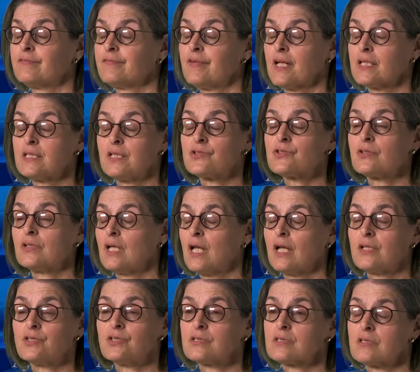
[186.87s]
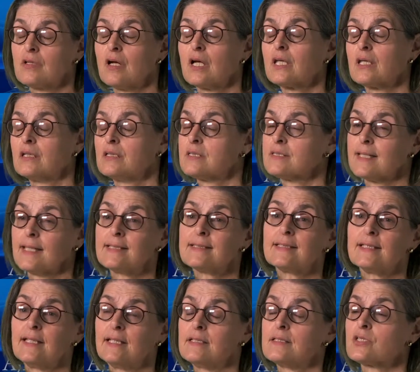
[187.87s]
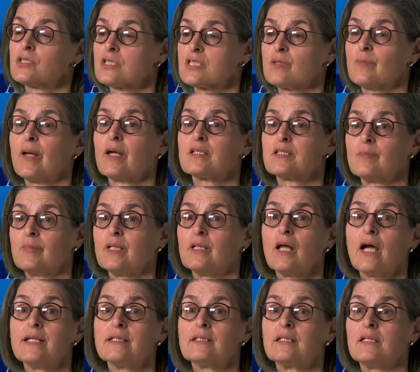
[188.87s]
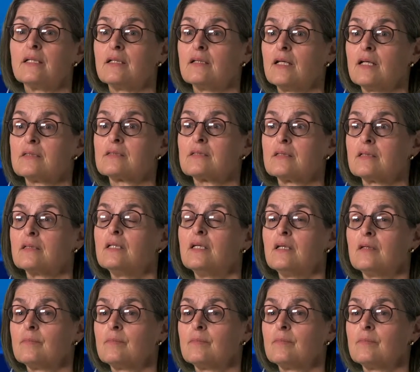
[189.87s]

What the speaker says: In fact, yesterday I just saw a kid, he's 18, he's just about to be 19, and that's a